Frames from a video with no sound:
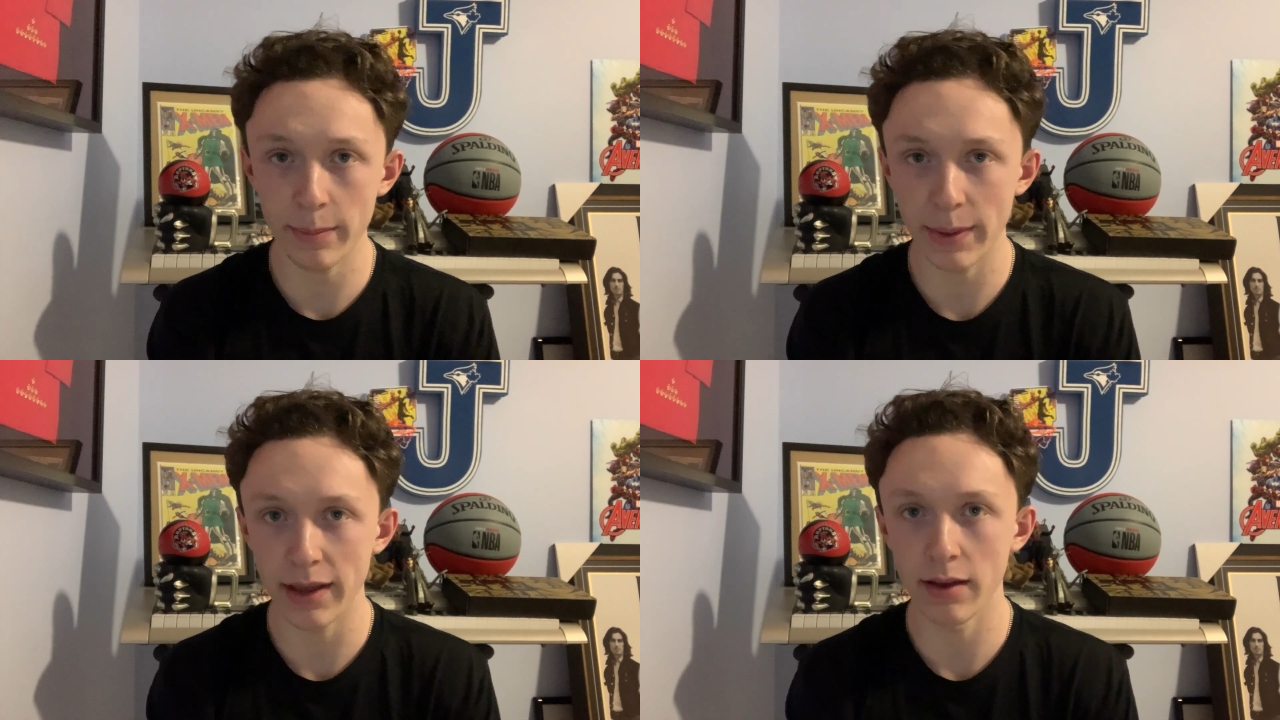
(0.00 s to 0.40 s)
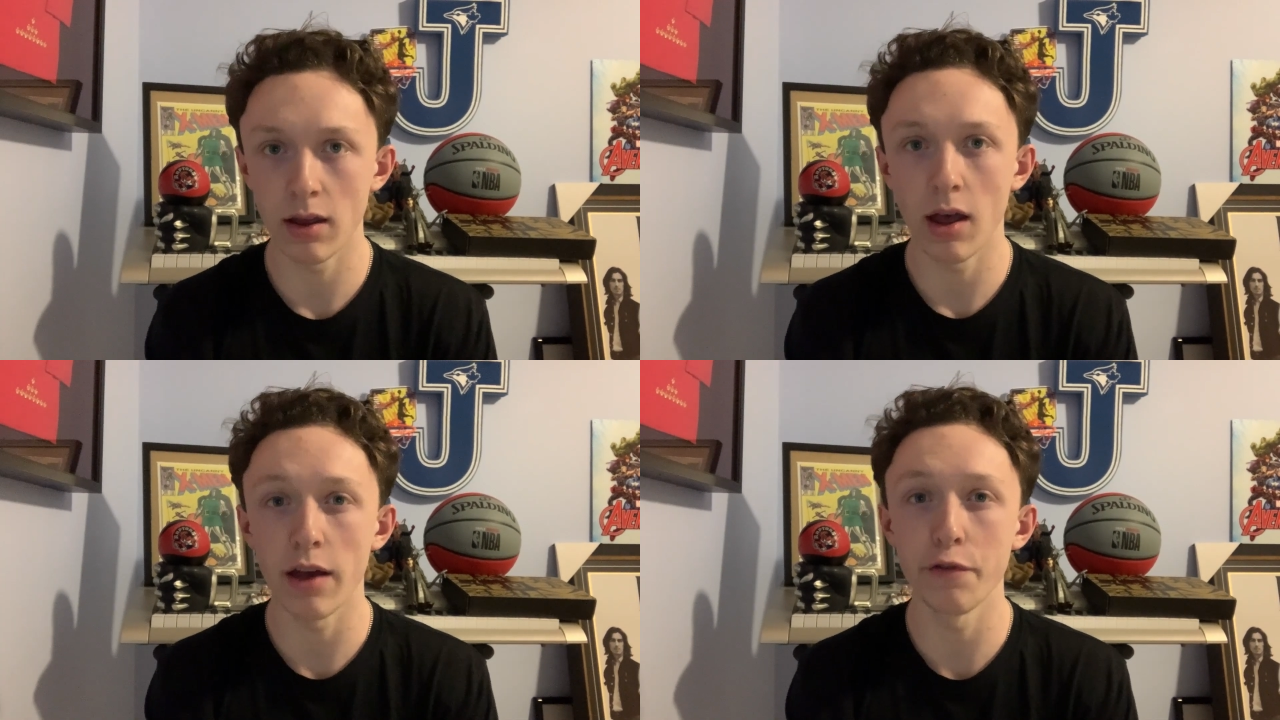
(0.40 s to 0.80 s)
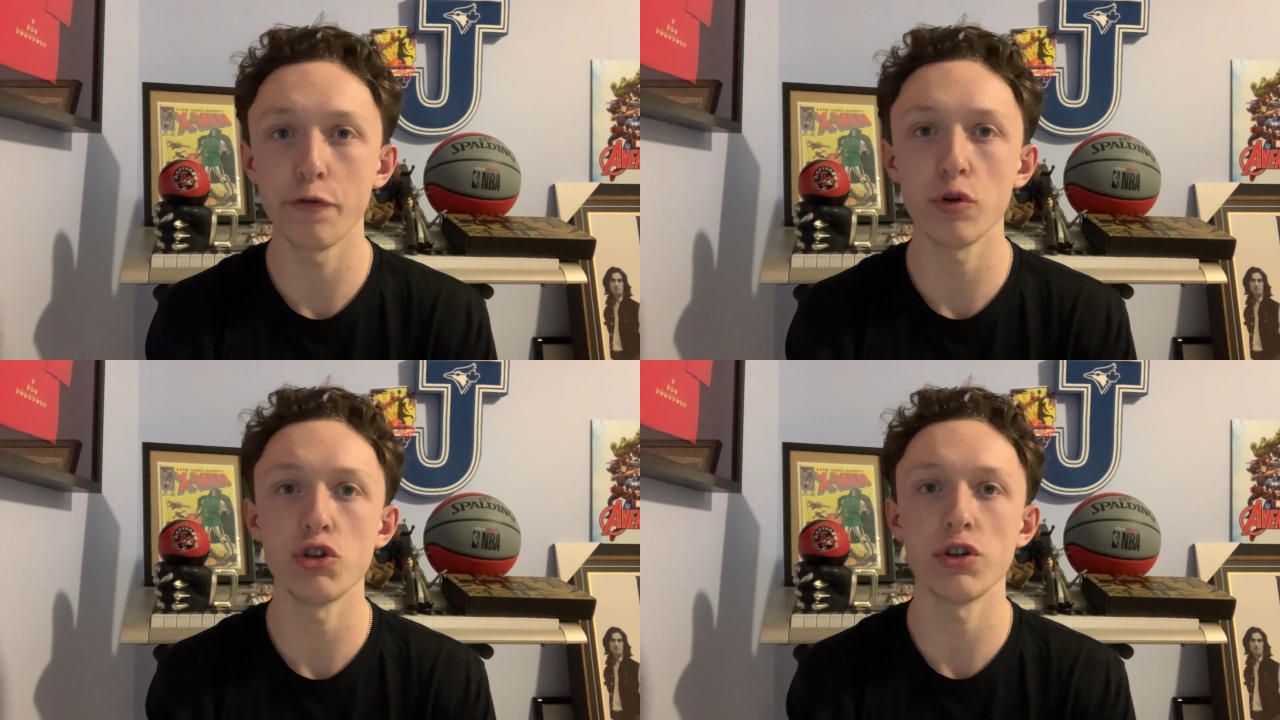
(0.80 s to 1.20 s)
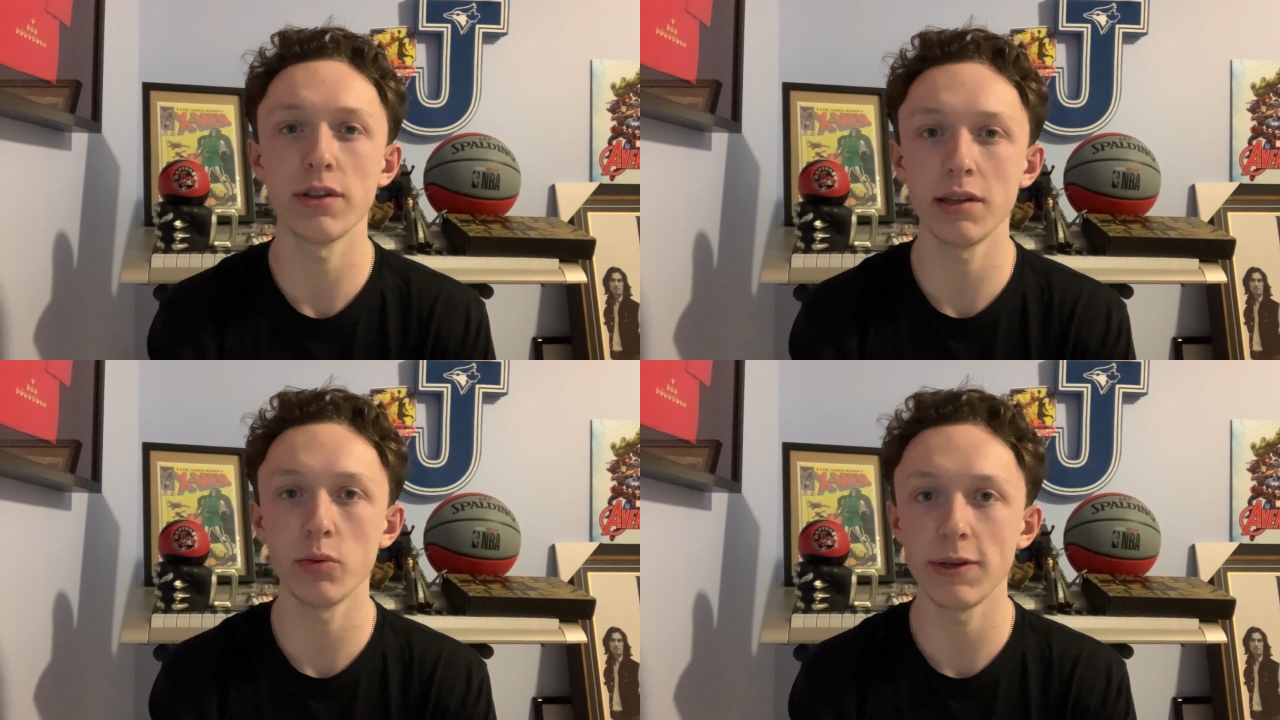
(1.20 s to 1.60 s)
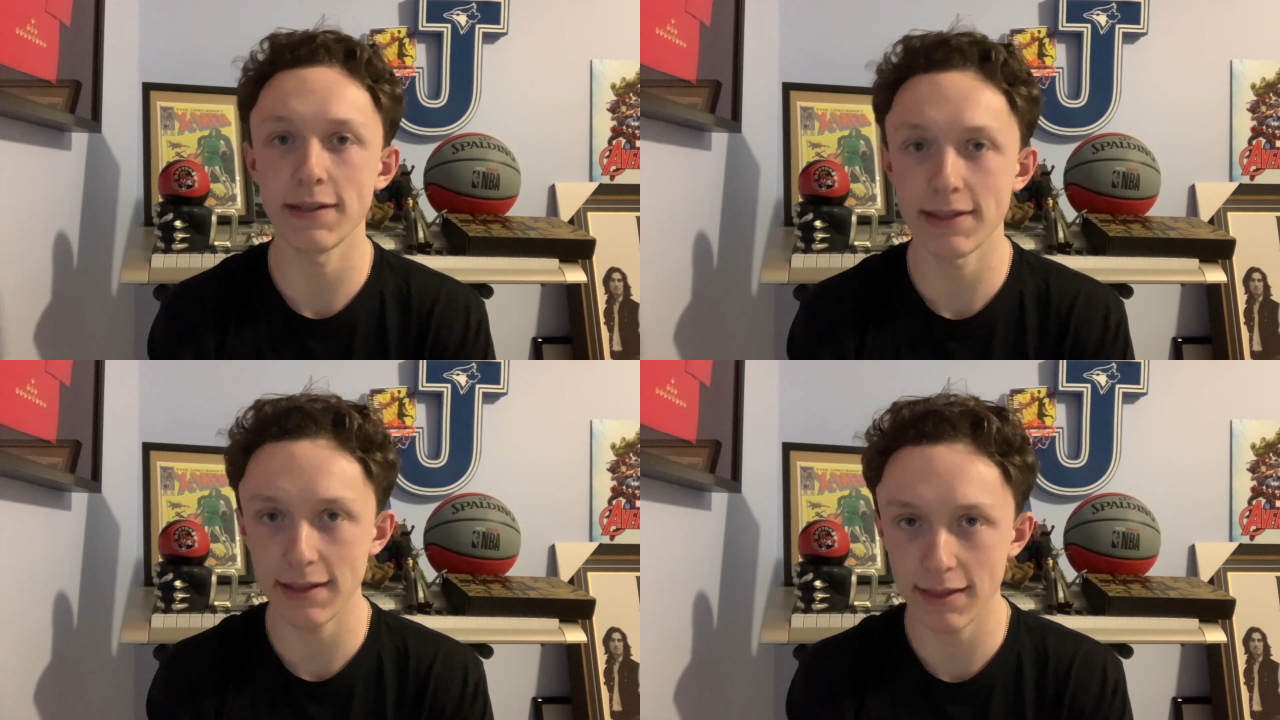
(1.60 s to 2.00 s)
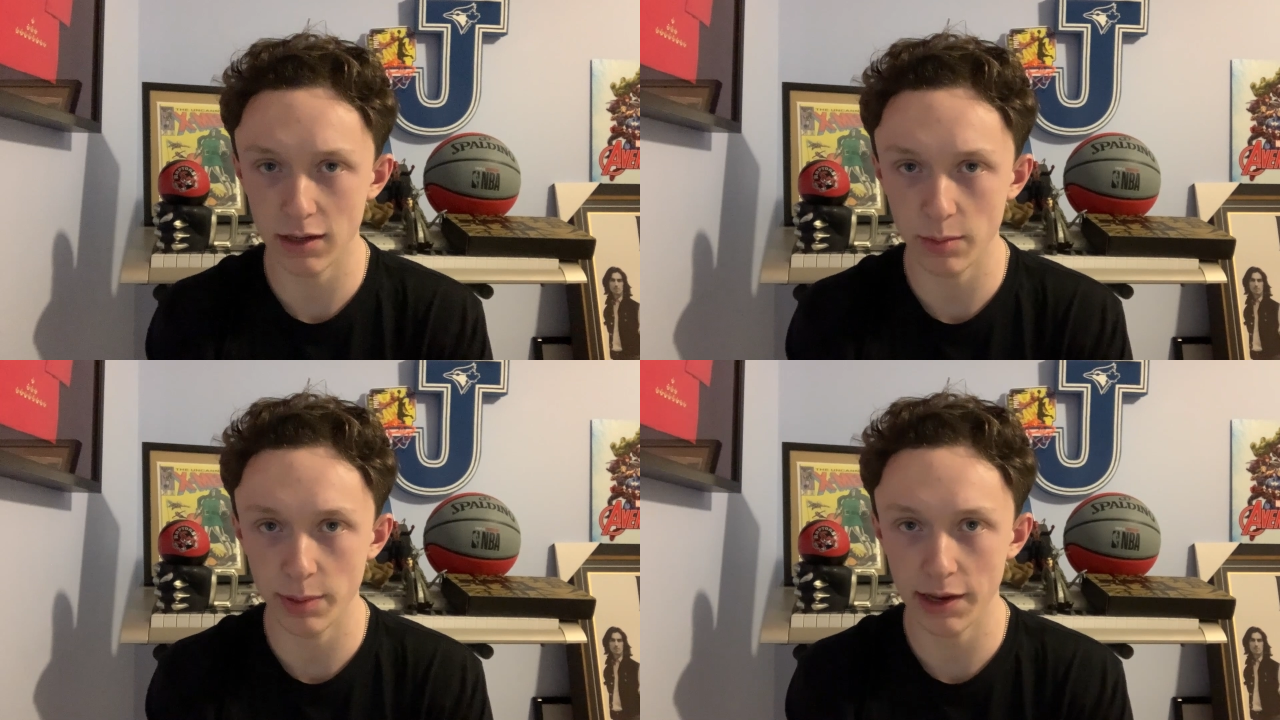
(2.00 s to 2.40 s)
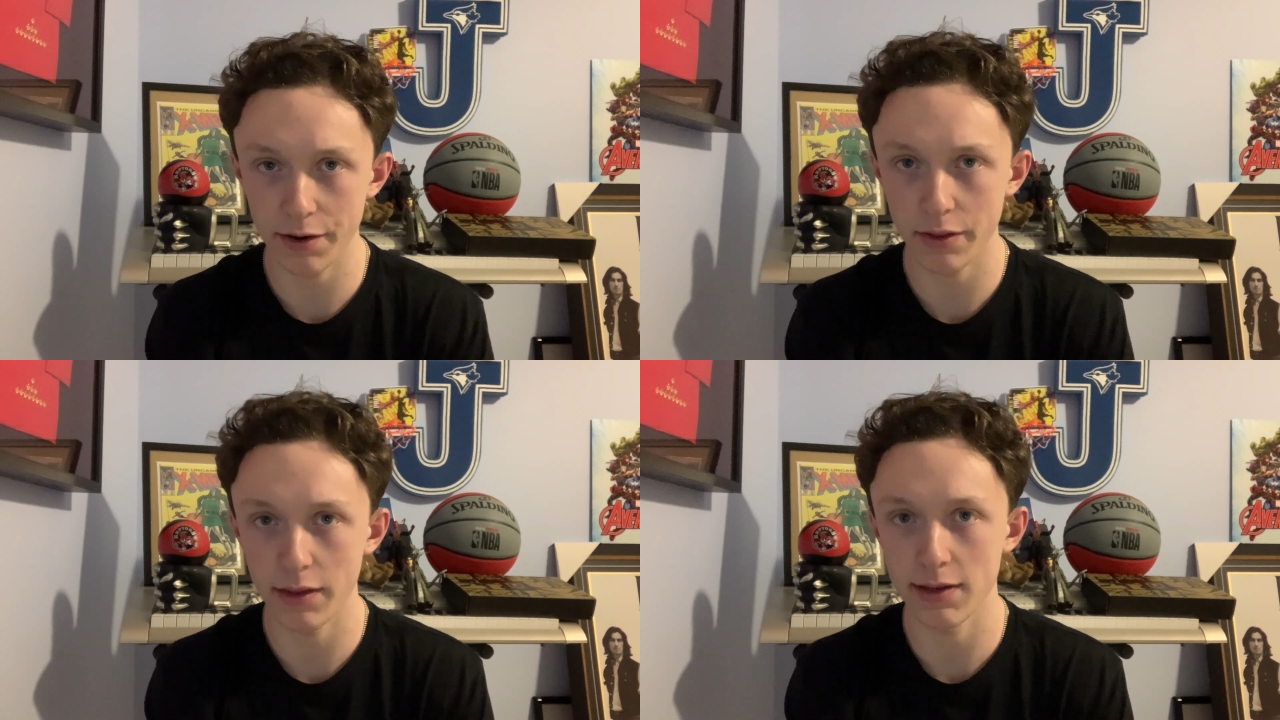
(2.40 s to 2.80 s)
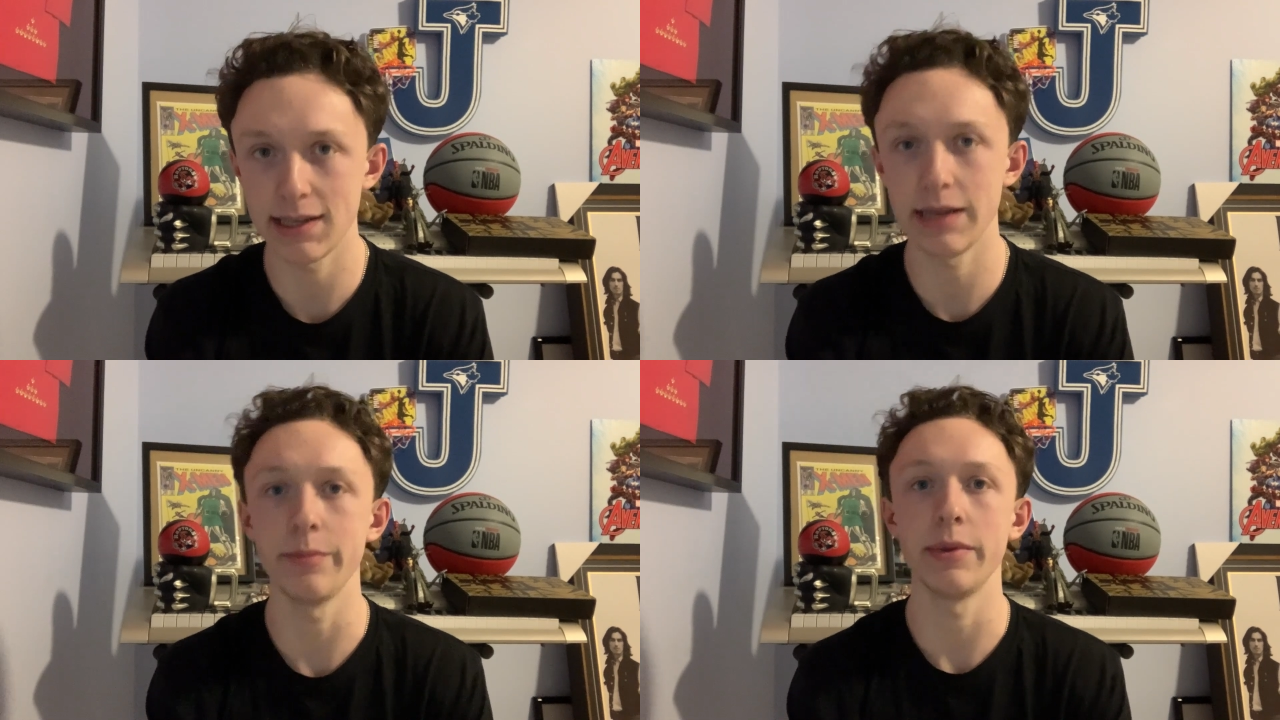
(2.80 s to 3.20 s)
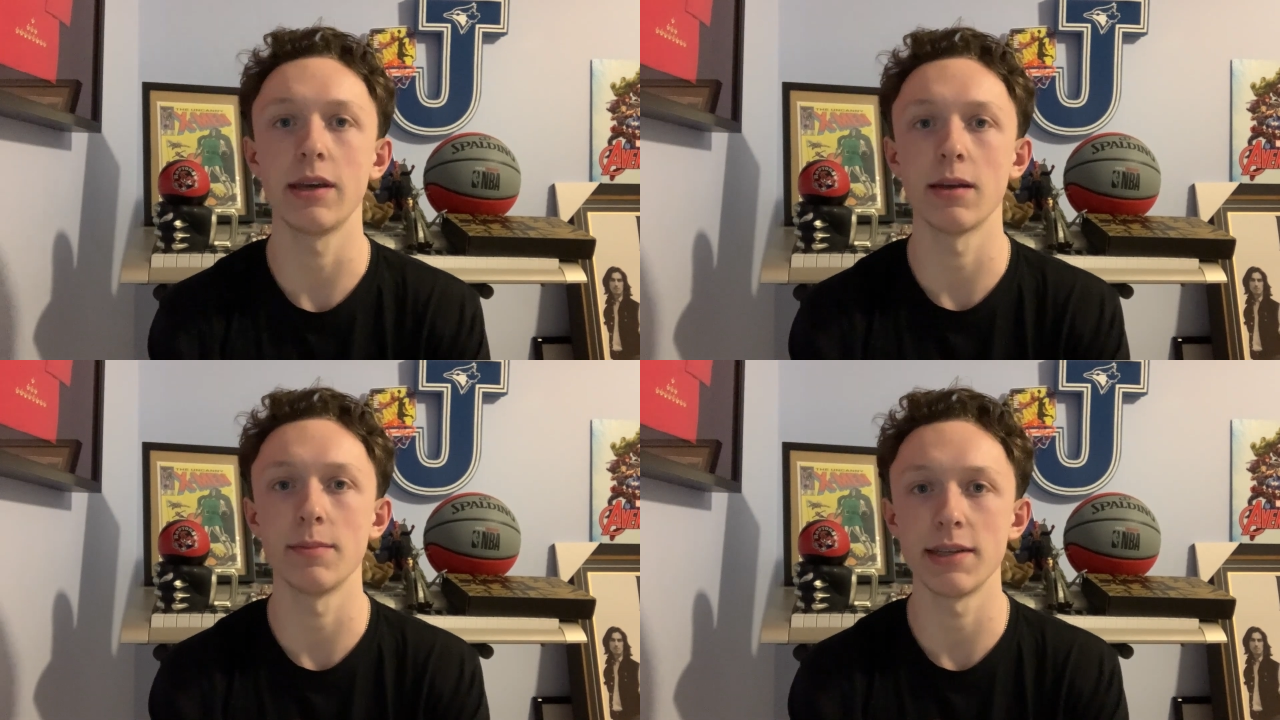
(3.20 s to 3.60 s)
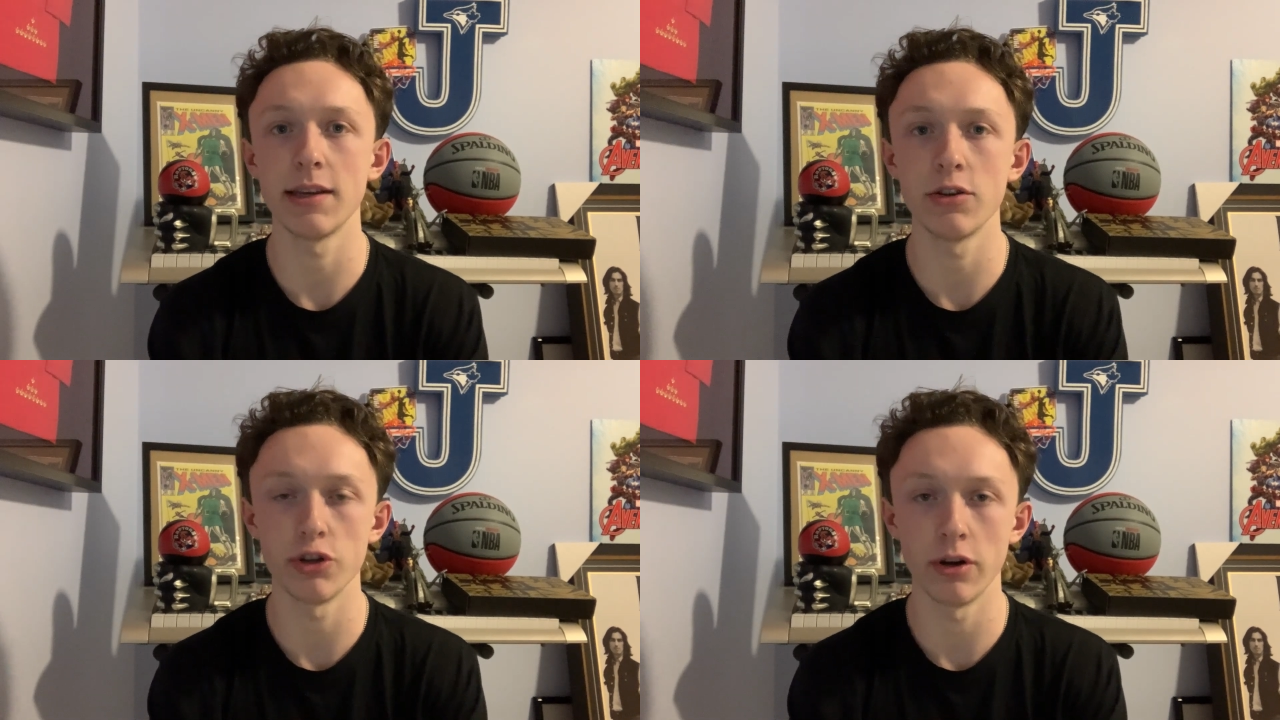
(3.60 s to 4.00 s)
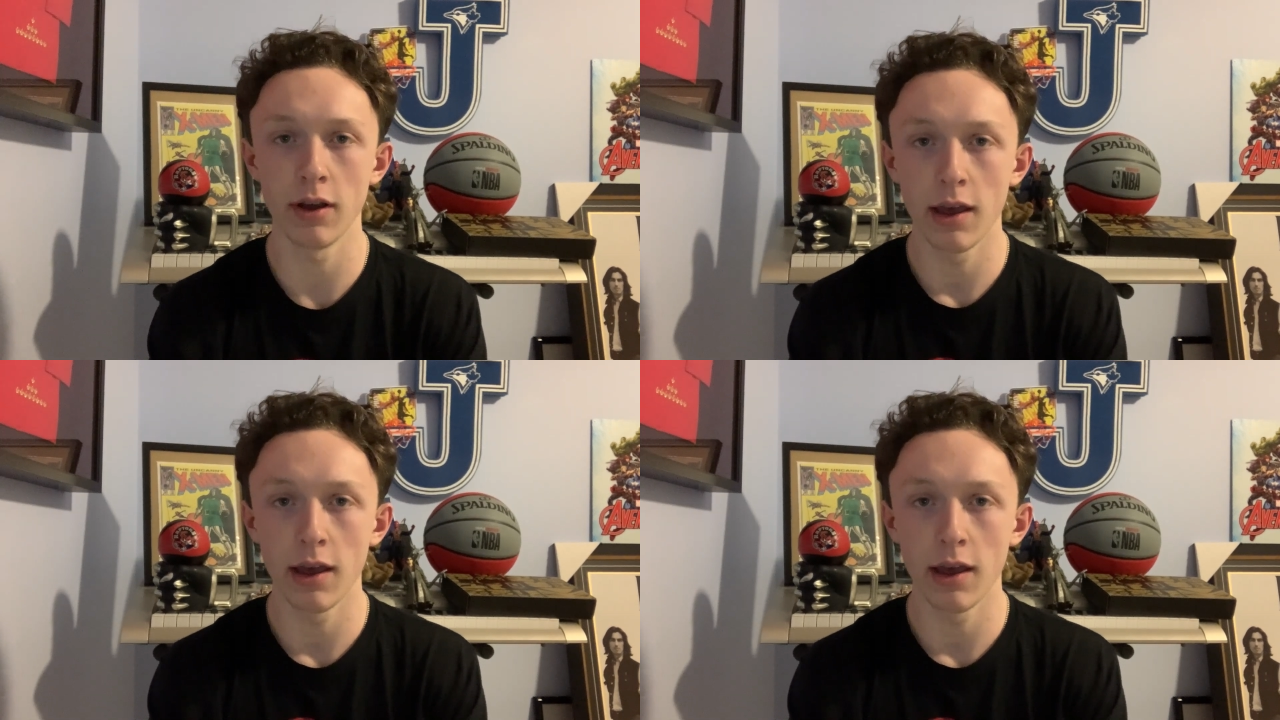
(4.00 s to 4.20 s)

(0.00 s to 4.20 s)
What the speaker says: but unfortunately we see that a player on the team becomes injured,